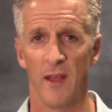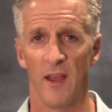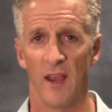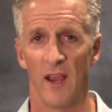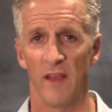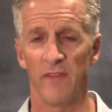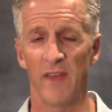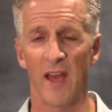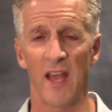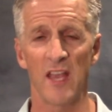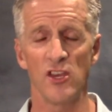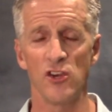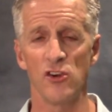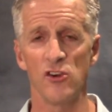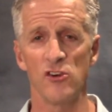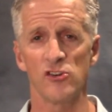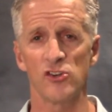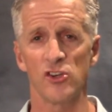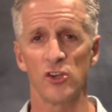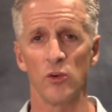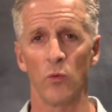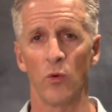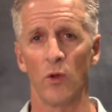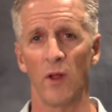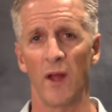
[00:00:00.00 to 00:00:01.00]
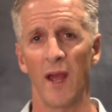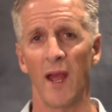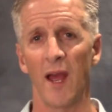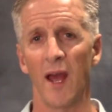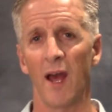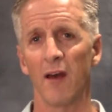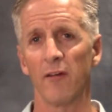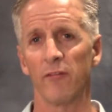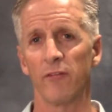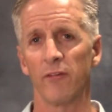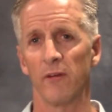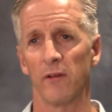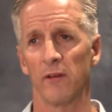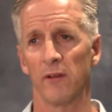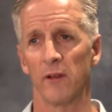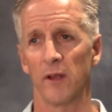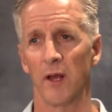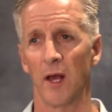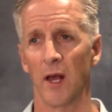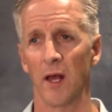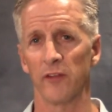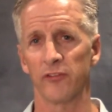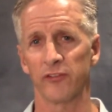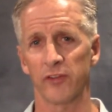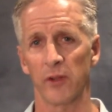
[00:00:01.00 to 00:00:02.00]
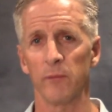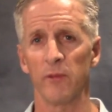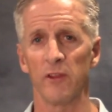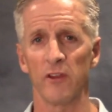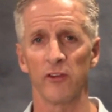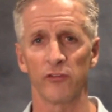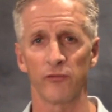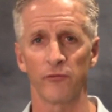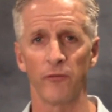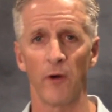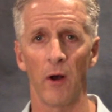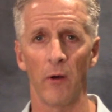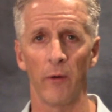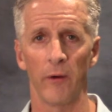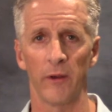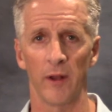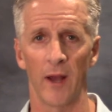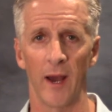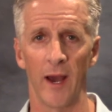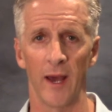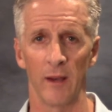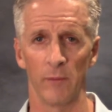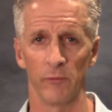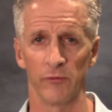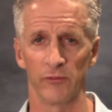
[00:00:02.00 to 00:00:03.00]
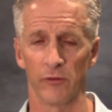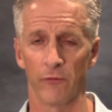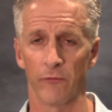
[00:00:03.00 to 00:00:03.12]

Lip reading: And that usually will have some of these following items.